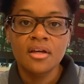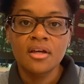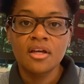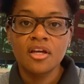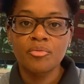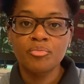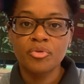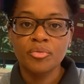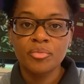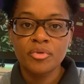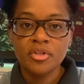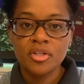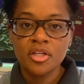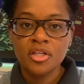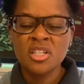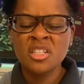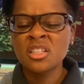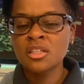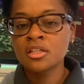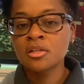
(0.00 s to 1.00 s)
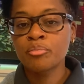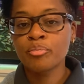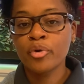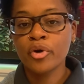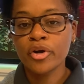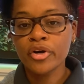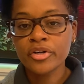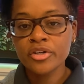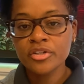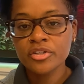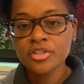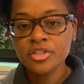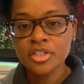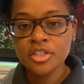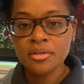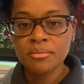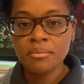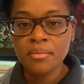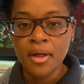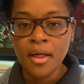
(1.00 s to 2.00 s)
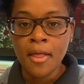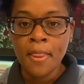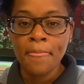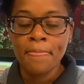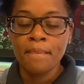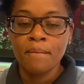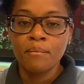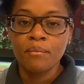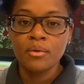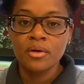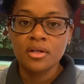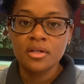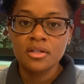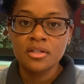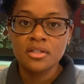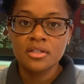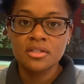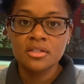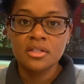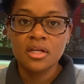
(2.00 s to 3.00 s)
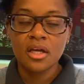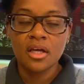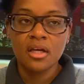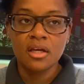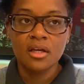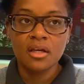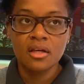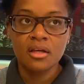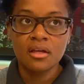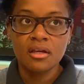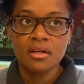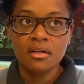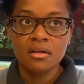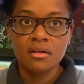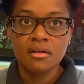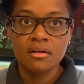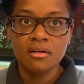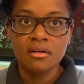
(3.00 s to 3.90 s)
implementation, and partnership was a